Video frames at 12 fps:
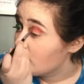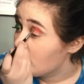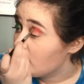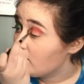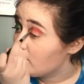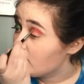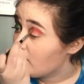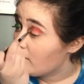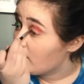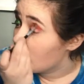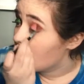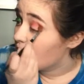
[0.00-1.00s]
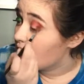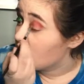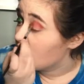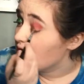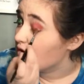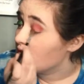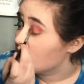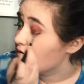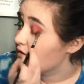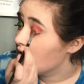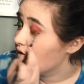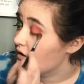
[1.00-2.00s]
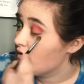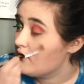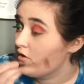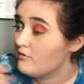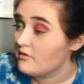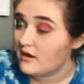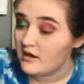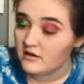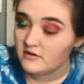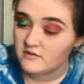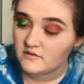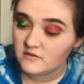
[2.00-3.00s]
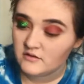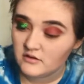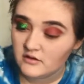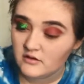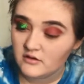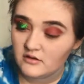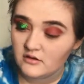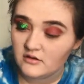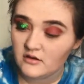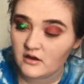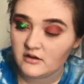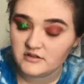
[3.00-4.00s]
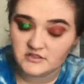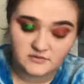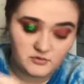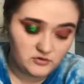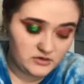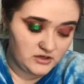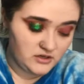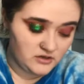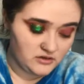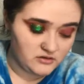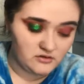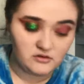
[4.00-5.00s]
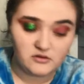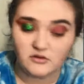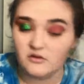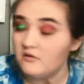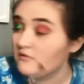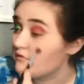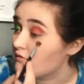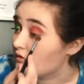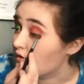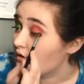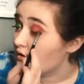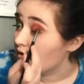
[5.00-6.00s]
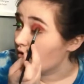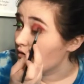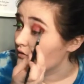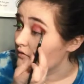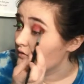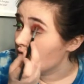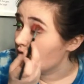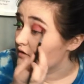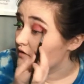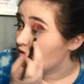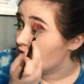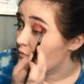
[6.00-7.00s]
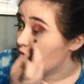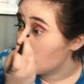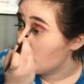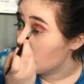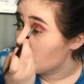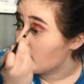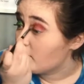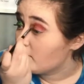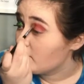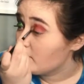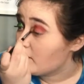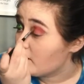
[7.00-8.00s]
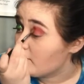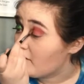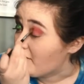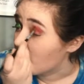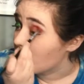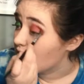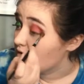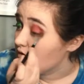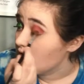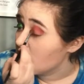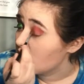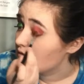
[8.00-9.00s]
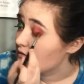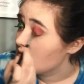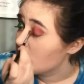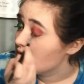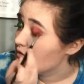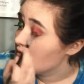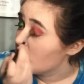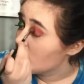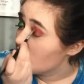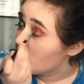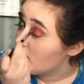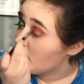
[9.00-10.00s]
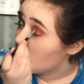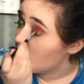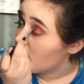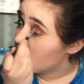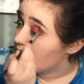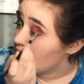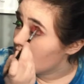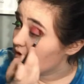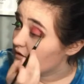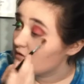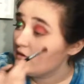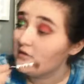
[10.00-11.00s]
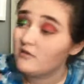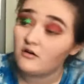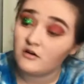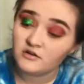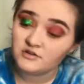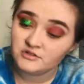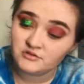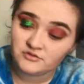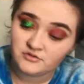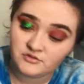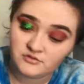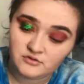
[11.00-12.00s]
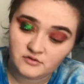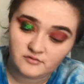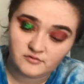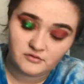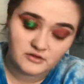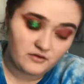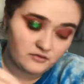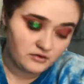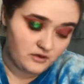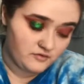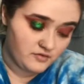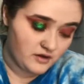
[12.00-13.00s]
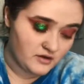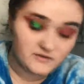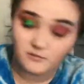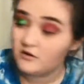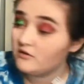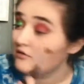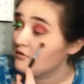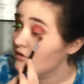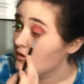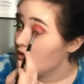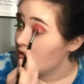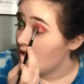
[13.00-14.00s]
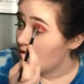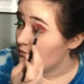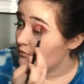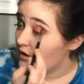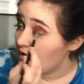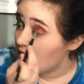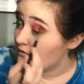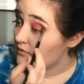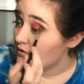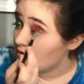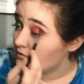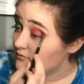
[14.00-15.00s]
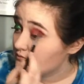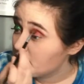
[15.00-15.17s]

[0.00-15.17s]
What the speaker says: Like, and like I said, like, I know that it's not as spooky it's not as spooky compared to a lot of other things in life. And like I said, there are children who have never left the hospital and may never.